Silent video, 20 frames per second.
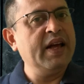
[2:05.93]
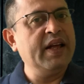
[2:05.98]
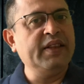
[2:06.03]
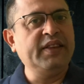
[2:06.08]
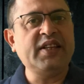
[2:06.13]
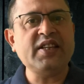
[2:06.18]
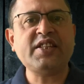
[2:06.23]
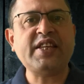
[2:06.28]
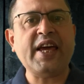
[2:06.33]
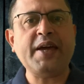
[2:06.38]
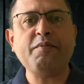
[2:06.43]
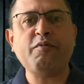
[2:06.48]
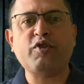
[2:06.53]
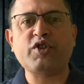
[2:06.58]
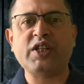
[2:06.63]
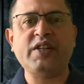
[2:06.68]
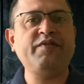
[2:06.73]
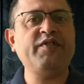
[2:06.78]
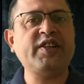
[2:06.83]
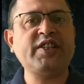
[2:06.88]
This game was
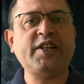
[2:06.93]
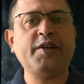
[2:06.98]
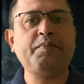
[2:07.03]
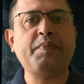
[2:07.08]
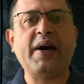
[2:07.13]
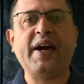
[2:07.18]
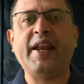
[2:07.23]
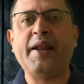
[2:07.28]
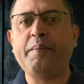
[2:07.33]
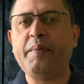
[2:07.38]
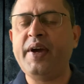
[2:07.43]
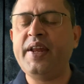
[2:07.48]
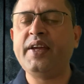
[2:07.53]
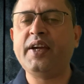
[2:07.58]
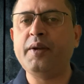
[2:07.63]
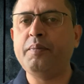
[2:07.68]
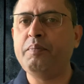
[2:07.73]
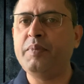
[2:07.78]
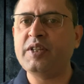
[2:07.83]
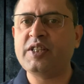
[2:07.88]
invented by an
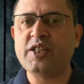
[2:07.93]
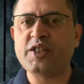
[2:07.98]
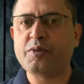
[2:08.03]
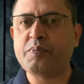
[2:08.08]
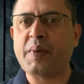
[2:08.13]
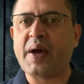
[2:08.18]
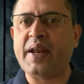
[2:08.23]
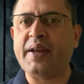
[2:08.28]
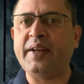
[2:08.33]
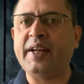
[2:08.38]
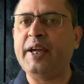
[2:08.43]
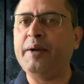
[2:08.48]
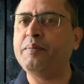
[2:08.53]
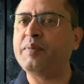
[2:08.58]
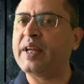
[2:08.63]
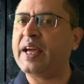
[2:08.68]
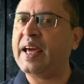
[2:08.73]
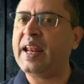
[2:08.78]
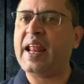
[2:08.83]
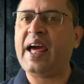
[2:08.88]
American businessman
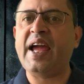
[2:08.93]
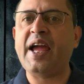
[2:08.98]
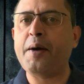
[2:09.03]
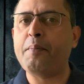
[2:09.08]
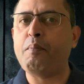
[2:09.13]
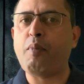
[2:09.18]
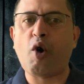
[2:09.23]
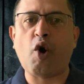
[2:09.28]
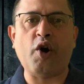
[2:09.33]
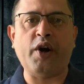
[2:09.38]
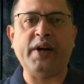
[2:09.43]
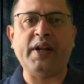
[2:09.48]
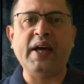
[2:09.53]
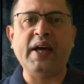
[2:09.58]
named Elijah Bond